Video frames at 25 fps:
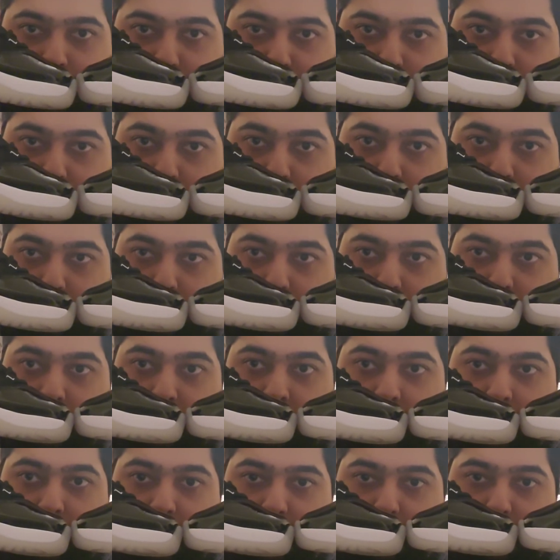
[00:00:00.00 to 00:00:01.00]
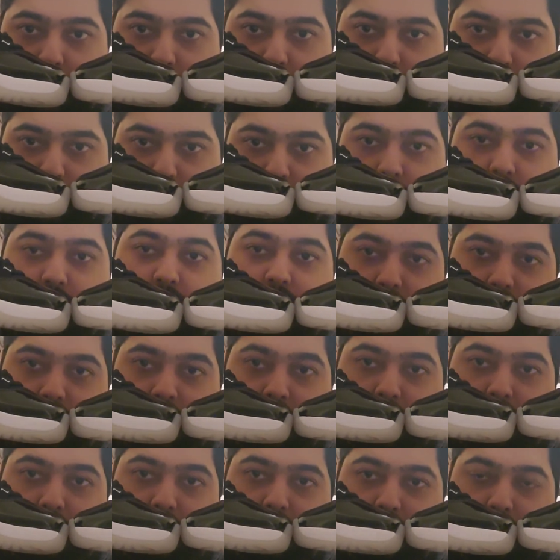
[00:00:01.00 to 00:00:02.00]
I'm in, I'm out.
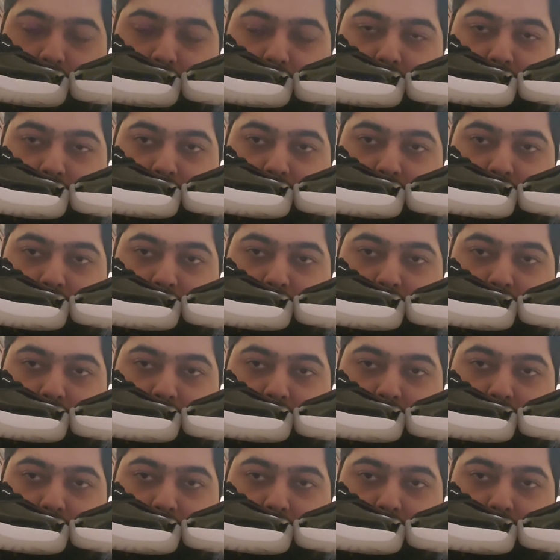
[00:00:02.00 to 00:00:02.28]
Take care.